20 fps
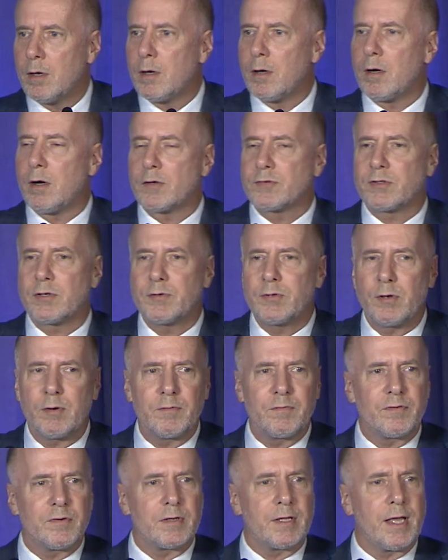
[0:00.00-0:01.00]
Also,
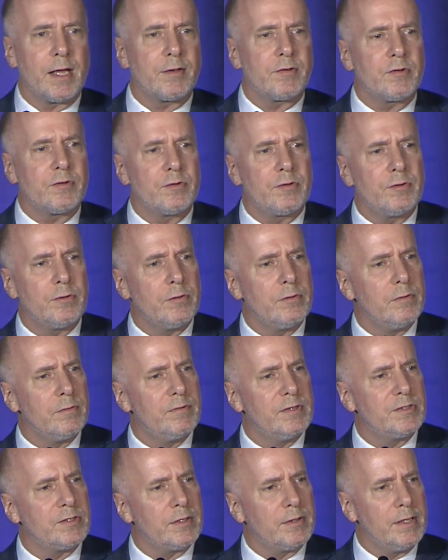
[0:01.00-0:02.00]
don't forget to
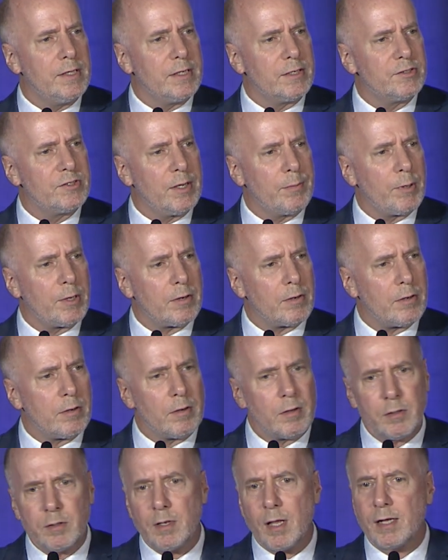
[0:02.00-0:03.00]
visit the exhibit
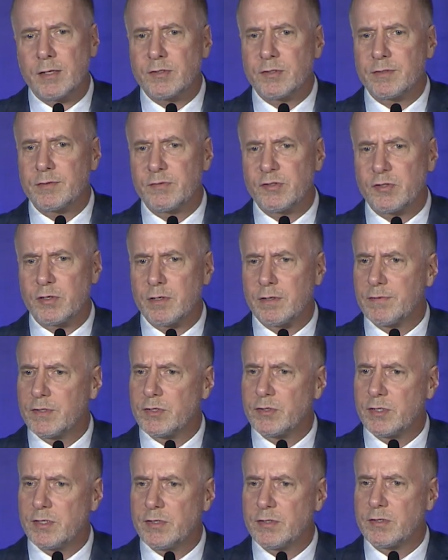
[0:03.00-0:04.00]
hall. Lots of
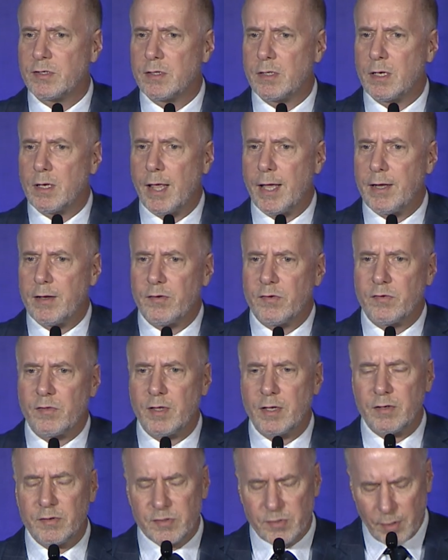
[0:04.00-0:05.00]
services and the latest
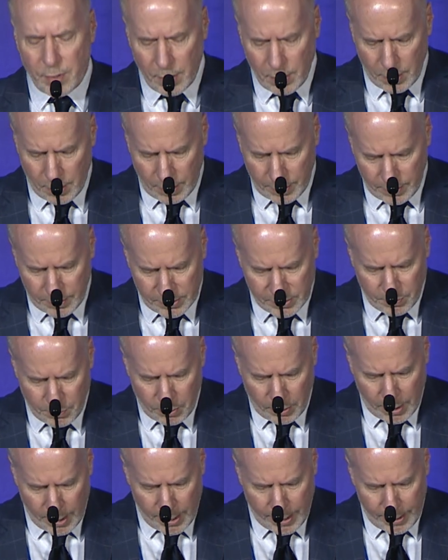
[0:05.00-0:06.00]
things there on
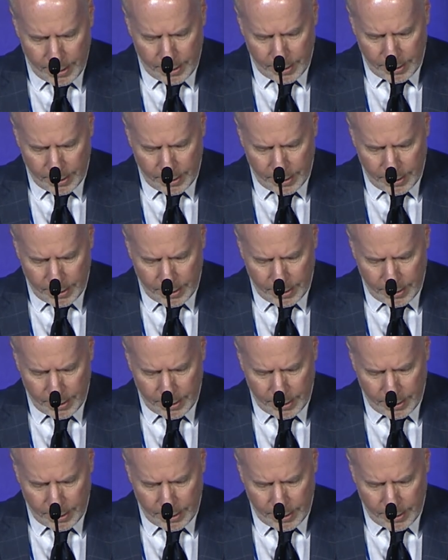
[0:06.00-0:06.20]
display,